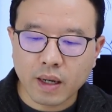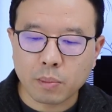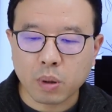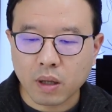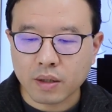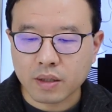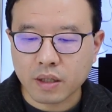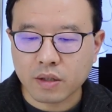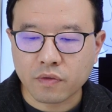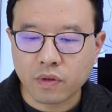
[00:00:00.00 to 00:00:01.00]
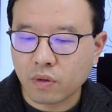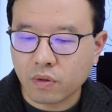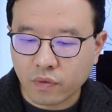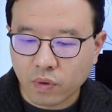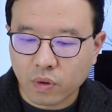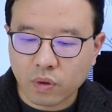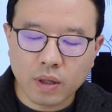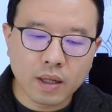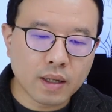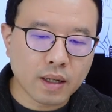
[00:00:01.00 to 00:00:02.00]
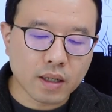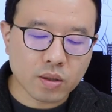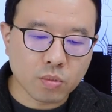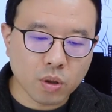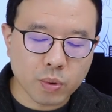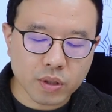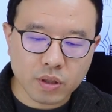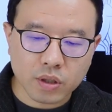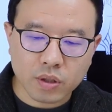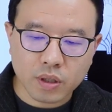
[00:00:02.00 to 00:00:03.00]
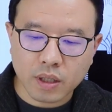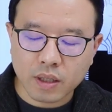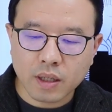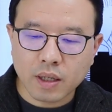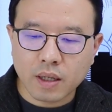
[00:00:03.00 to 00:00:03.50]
And plus there's a few for small business stream